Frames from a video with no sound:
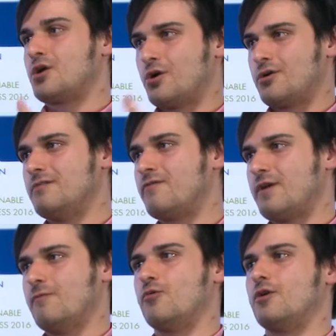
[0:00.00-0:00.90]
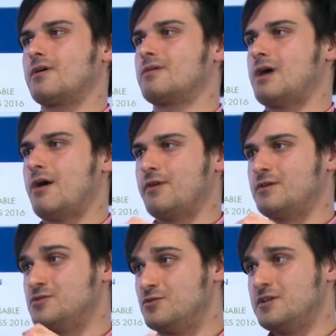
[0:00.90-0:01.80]
current framework, how
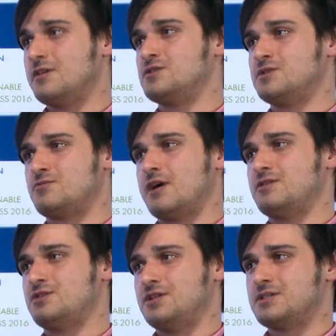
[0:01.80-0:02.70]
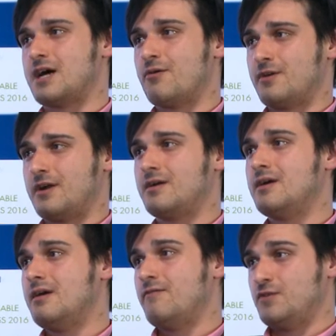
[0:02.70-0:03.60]
their due diligence strategies, how their
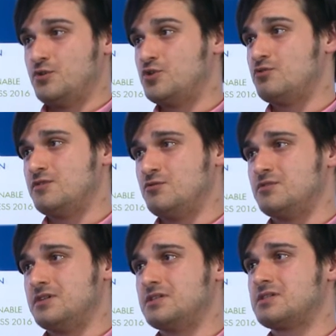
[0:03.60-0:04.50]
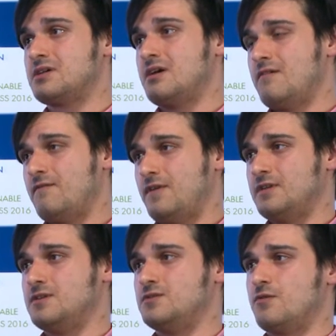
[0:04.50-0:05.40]
fiduciary duties
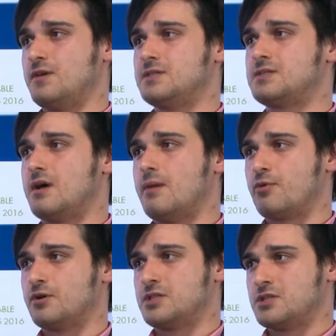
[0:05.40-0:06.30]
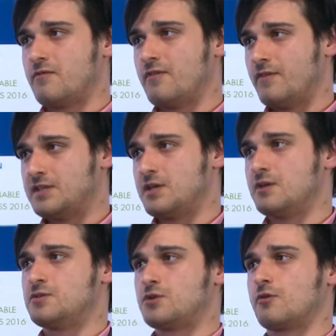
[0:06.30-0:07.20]
fit into this process of investing
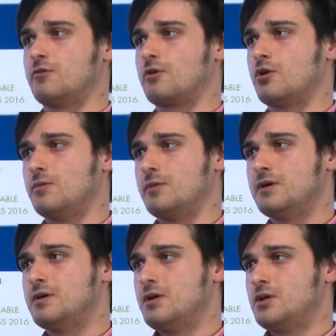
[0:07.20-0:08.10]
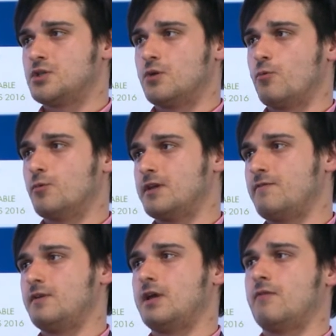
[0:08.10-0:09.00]
in the circular economy. So we will
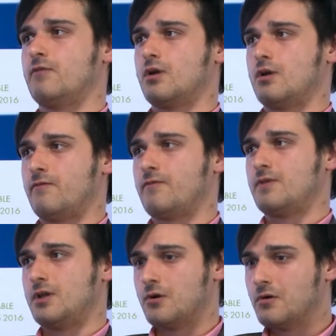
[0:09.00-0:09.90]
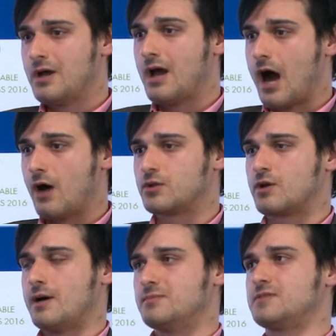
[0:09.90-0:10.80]
definitely have a lot of, you know,
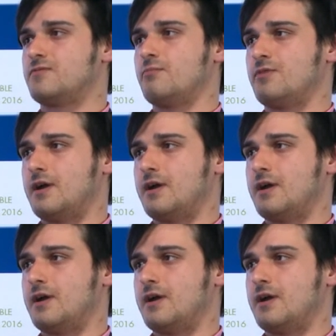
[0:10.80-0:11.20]
outcomes from